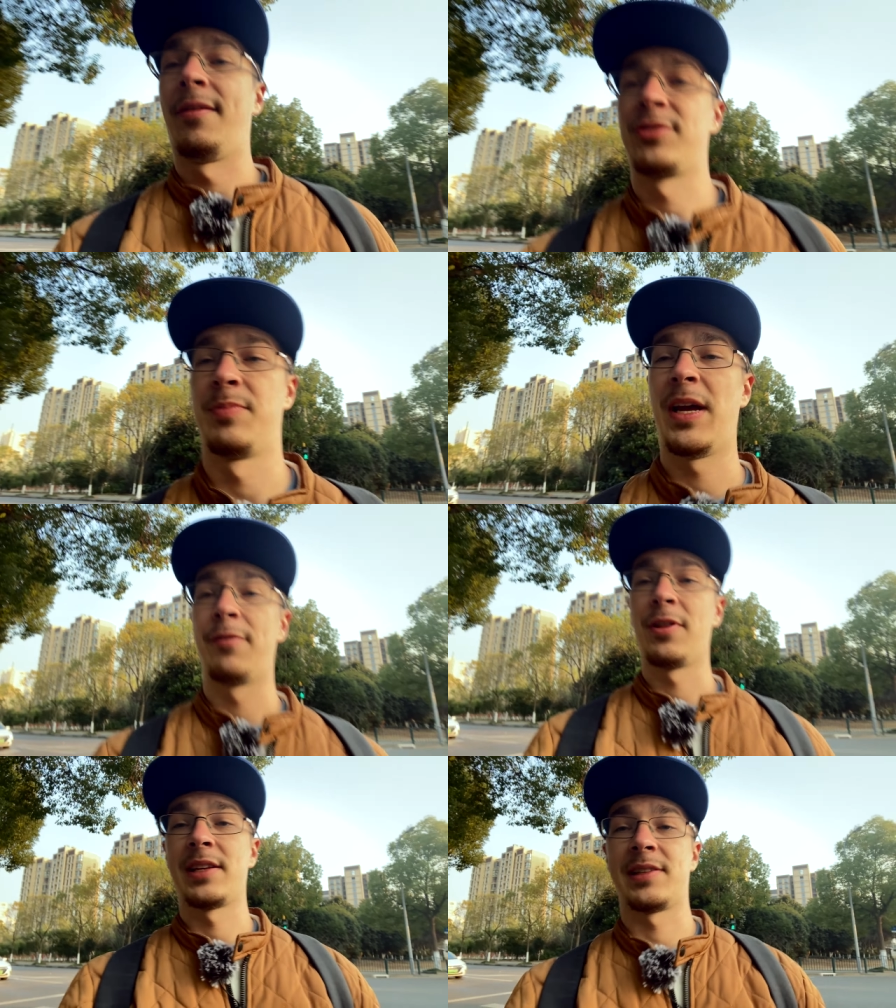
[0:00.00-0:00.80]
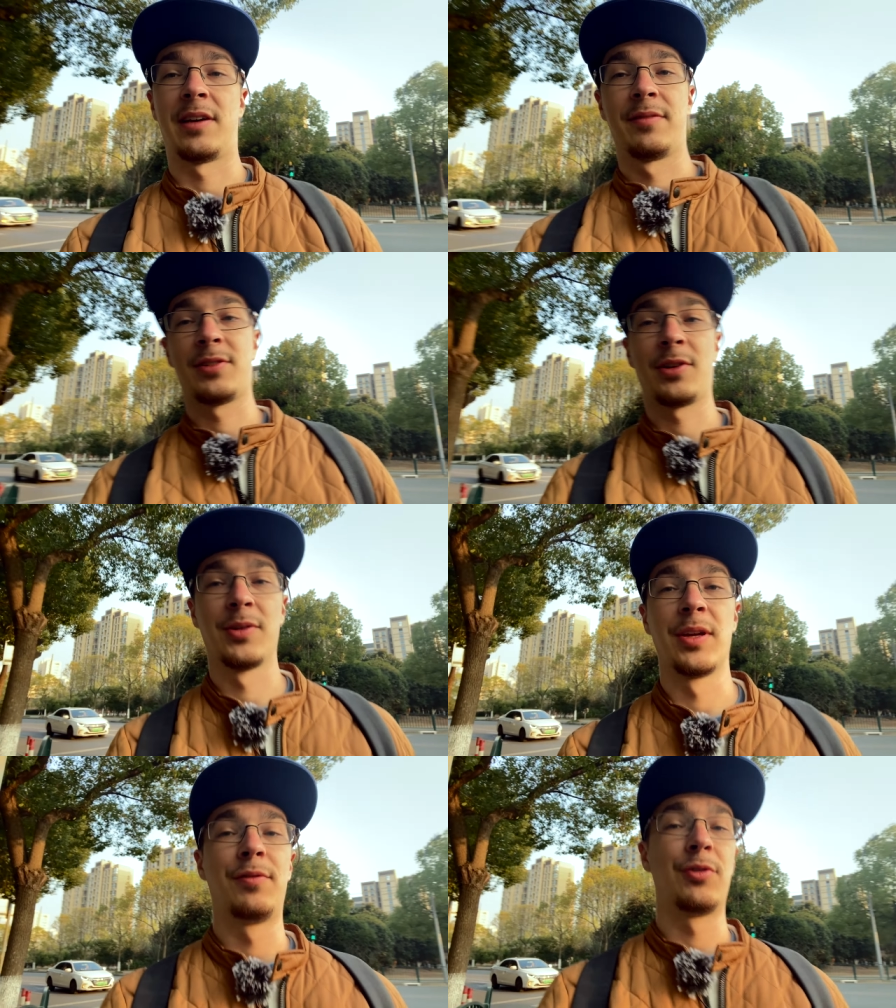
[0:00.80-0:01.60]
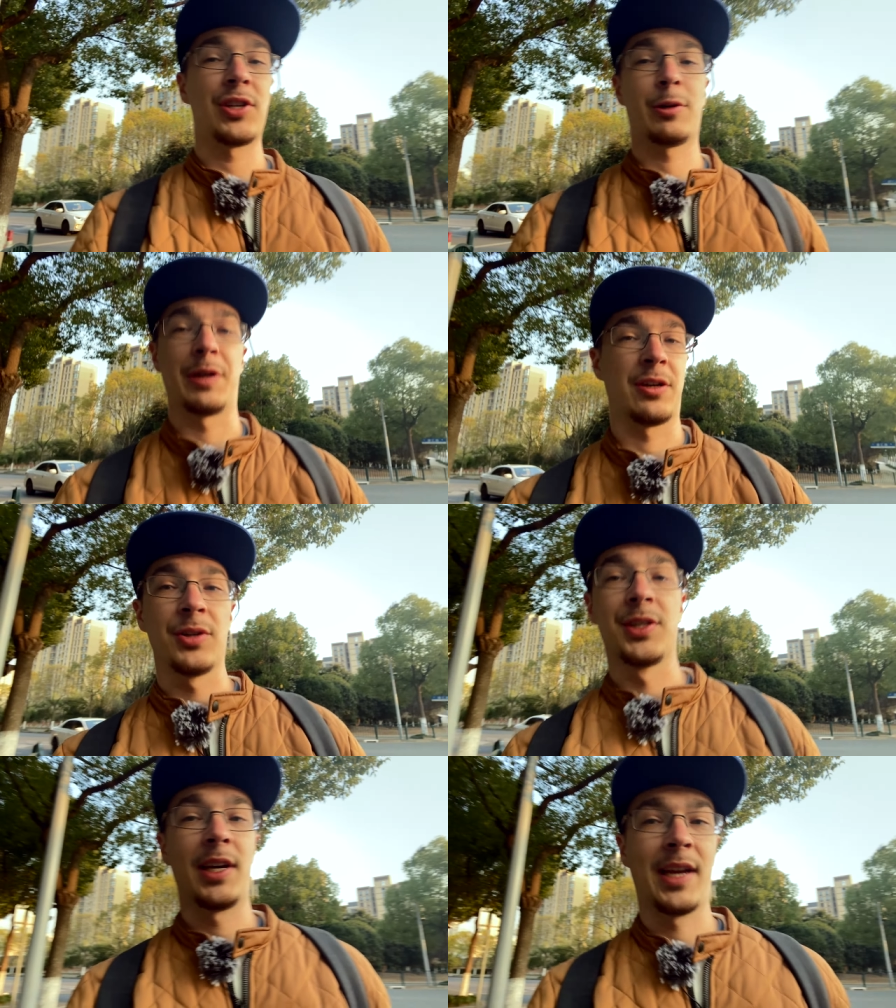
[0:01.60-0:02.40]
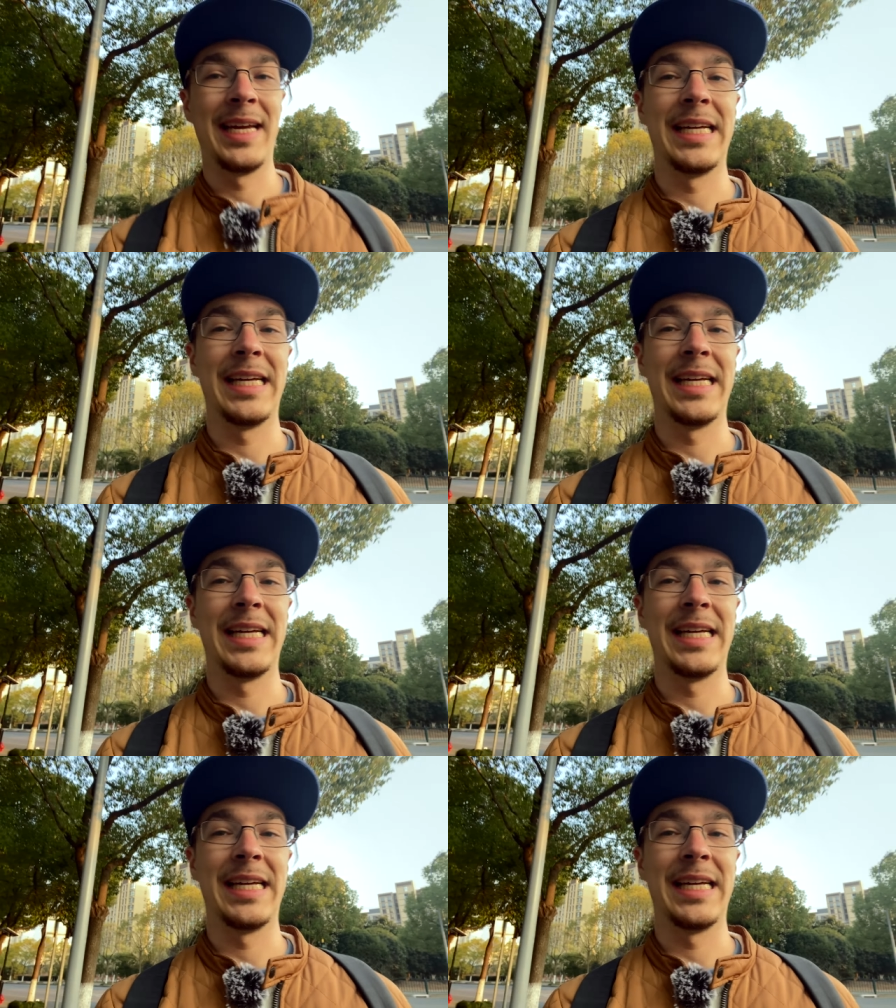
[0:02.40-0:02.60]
to pay for that stuff. So if you just quit cold turkey, it's